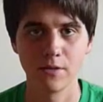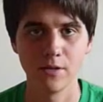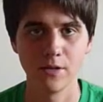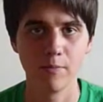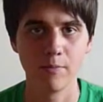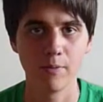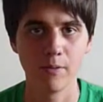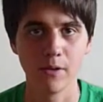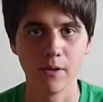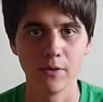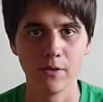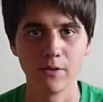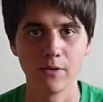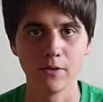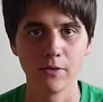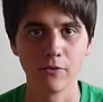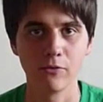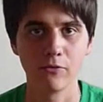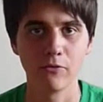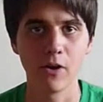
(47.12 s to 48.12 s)
deeper and
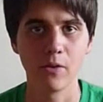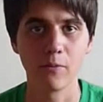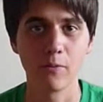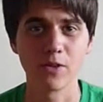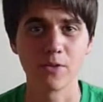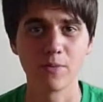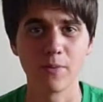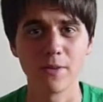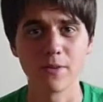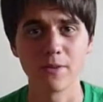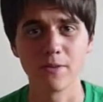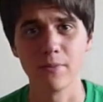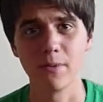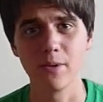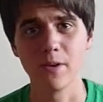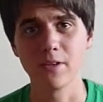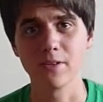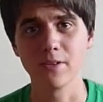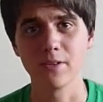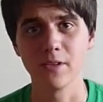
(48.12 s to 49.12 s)
you can find much better
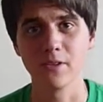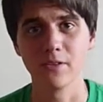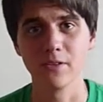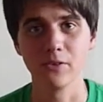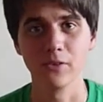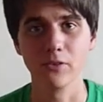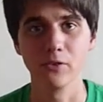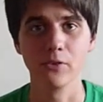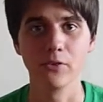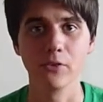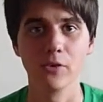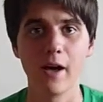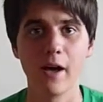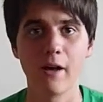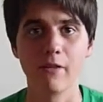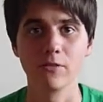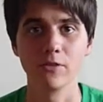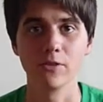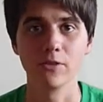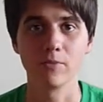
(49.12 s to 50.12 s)
beers than, you know, your
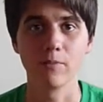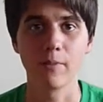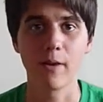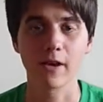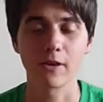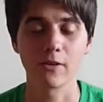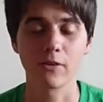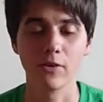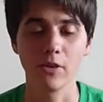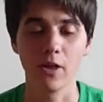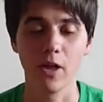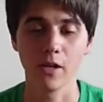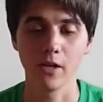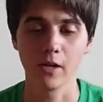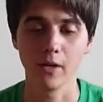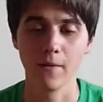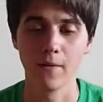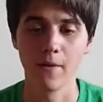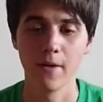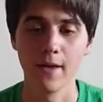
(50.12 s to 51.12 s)
average macro
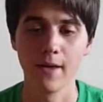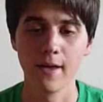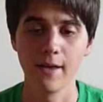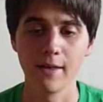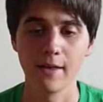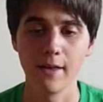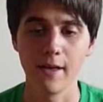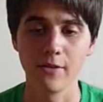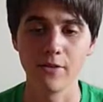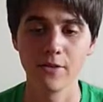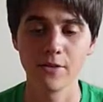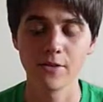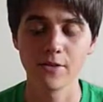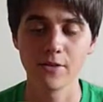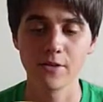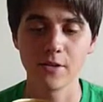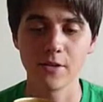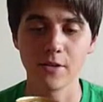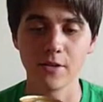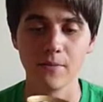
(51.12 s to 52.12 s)
lager. Now, this
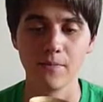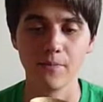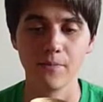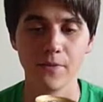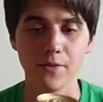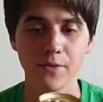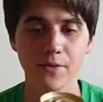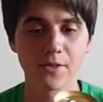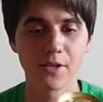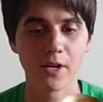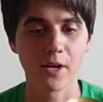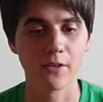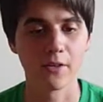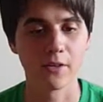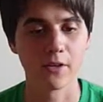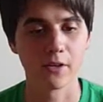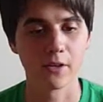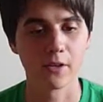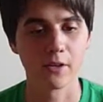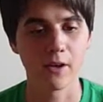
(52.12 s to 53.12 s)
is it's
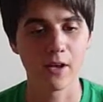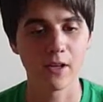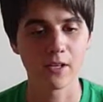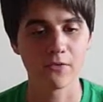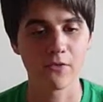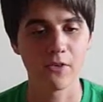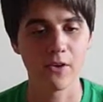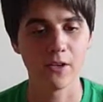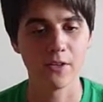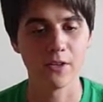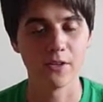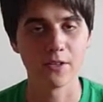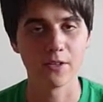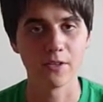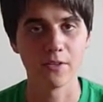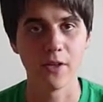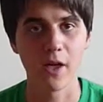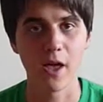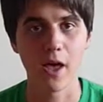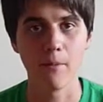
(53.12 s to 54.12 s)
either classified as
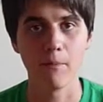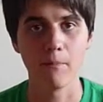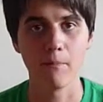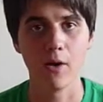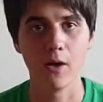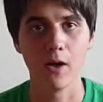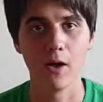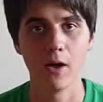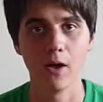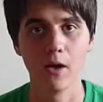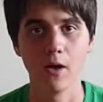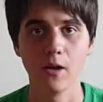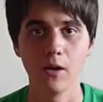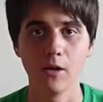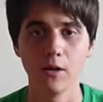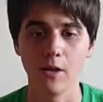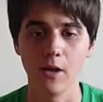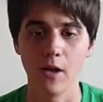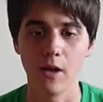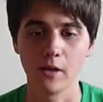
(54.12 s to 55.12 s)
an amber
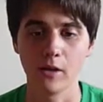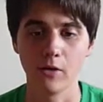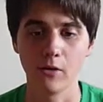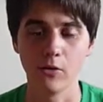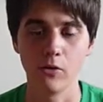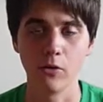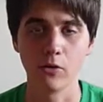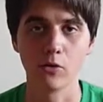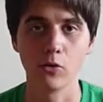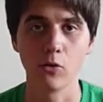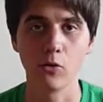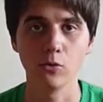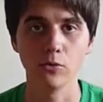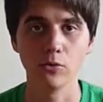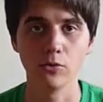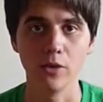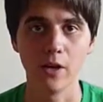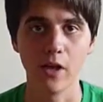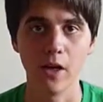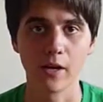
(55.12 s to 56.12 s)
lager or a
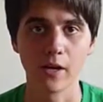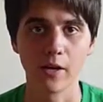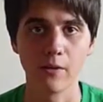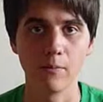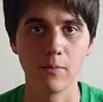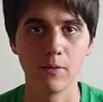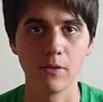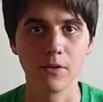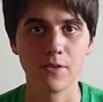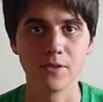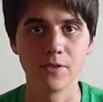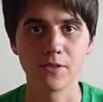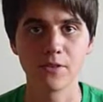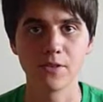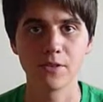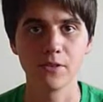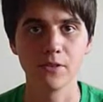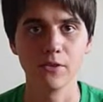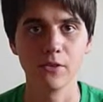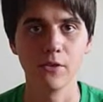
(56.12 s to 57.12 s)
golden lager, but it's,
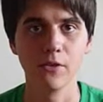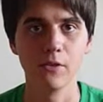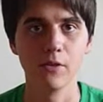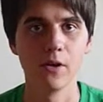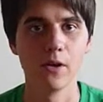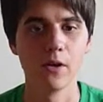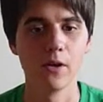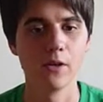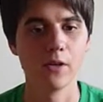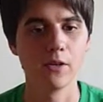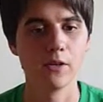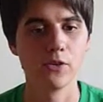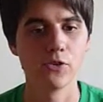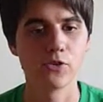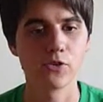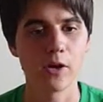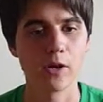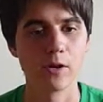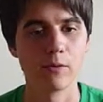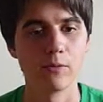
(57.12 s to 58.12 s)
you know, they
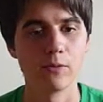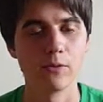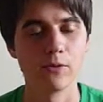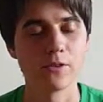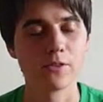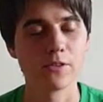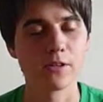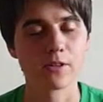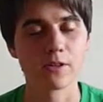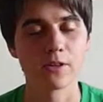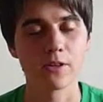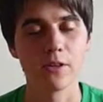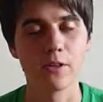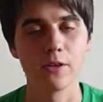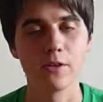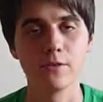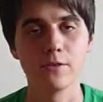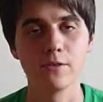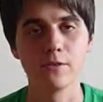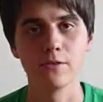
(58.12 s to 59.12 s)
try to brew this as
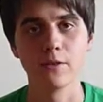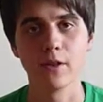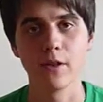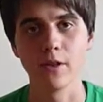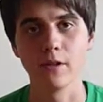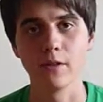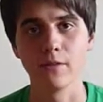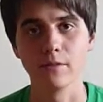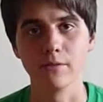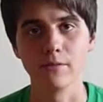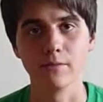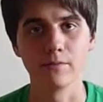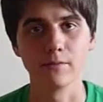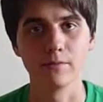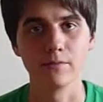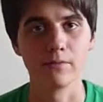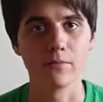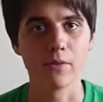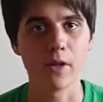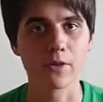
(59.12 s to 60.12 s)
close to
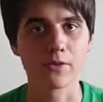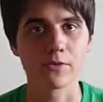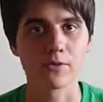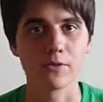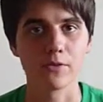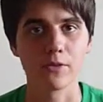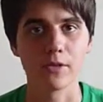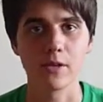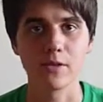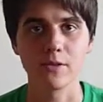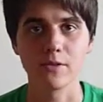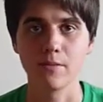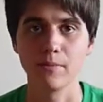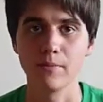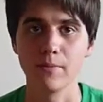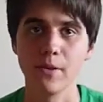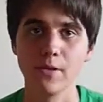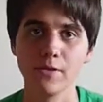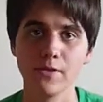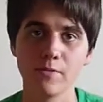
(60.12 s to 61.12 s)
natural tasting
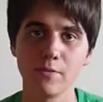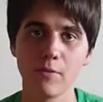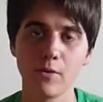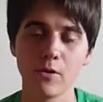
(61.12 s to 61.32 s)
beers as